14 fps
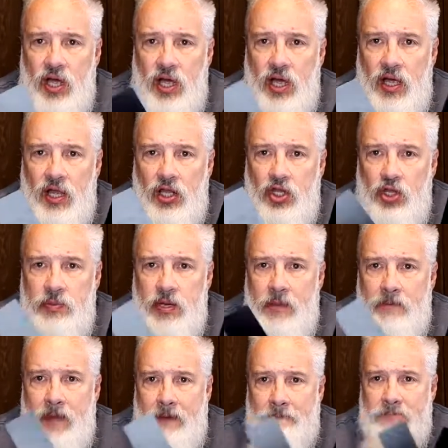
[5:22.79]

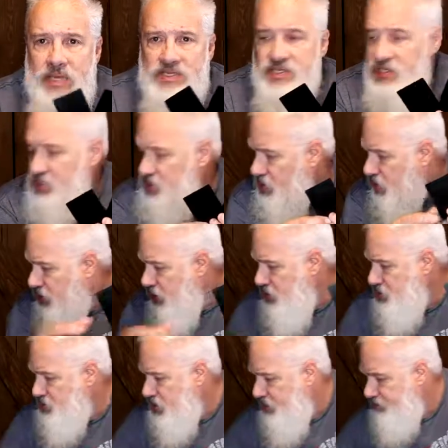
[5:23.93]
aluminum business
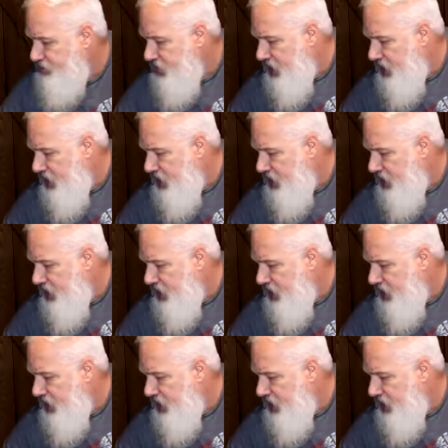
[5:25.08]
cards,